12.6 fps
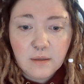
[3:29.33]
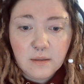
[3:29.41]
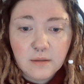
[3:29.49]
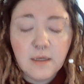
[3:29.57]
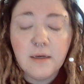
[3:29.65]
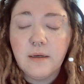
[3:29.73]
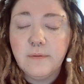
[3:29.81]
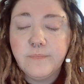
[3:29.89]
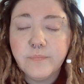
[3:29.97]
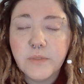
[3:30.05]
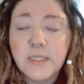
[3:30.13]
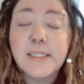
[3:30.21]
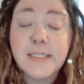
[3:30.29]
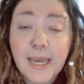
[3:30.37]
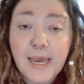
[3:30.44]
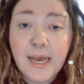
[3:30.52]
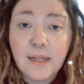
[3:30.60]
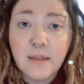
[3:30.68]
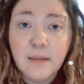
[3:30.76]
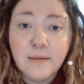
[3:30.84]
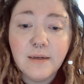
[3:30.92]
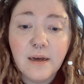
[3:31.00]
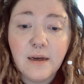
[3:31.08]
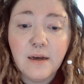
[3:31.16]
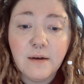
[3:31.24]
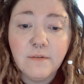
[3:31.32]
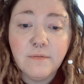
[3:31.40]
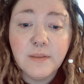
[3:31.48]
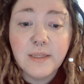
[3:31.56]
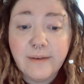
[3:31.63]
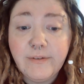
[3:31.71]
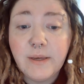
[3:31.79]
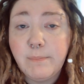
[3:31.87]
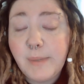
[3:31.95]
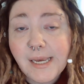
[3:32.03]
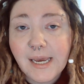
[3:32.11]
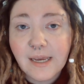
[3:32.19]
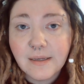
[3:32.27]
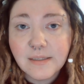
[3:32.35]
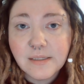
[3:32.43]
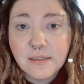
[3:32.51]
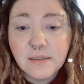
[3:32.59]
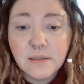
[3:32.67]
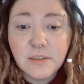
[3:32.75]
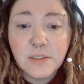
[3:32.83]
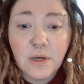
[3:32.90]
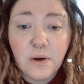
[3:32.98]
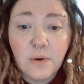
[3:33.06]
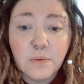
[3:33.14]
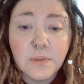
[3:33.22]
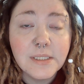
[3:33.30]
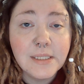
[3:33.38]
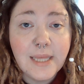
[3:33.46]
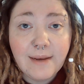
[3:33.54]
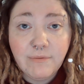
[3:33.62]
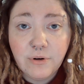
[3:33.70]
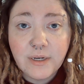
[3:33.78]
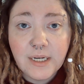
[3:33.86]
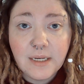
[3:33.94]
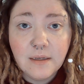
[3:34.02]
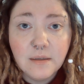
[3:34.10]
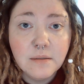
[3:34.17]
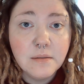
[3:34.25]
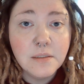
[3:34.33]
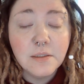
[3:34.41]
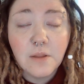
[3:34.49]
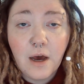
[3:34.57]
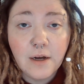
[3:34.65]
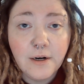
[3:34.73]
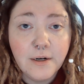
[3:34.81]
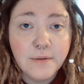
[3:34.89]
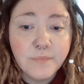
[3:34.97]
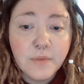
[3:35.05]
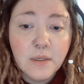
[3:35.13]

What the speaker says: the sale of living beings, so slavery, slaughter,